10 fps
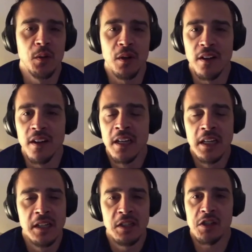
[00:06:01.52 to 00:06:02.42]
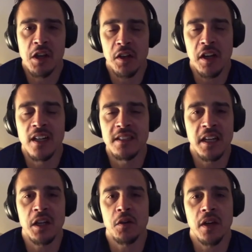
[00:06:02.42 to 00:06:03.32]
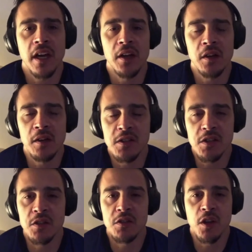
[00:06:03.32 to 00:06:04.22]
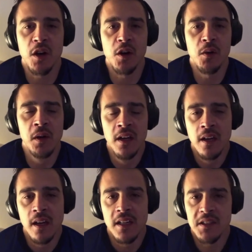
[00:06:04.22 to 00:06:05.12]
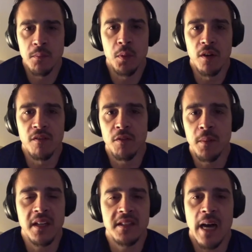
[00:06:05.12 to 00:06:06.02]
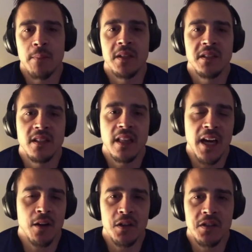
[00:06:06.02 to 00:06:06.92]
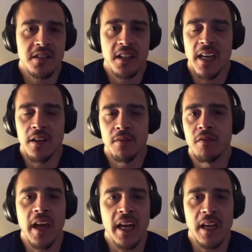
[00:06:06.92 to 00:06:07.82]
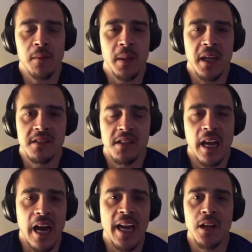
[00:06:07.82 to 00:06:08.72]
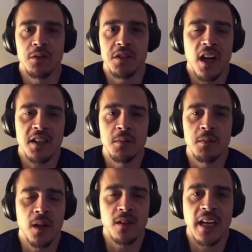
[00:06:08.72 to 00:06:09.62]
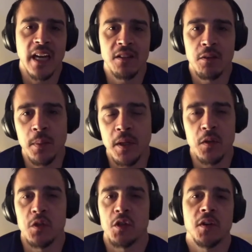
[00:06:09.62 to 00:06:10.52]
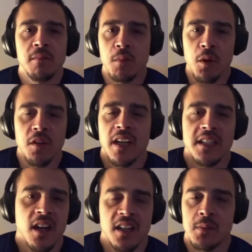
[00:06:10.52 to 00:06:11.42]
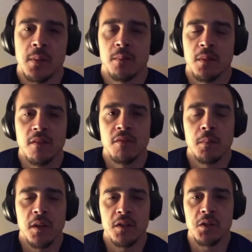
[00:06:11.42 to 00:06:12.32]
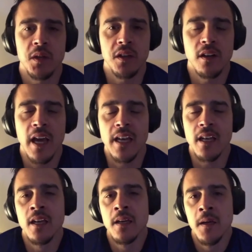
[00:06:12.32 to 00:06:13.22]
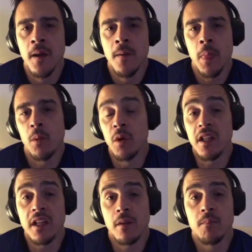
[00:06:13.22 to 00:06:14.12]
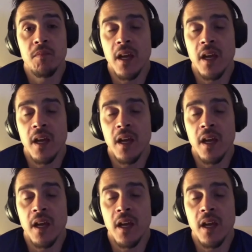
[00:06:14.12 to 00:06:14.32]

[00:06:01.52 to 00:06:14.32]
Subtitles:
or just other content creators. So it's important for me to tap into that, or else that's kind of fake, because like, I don't talk to Martin Tyler and Peter Drury more than I talk to people on football Twitter. And really,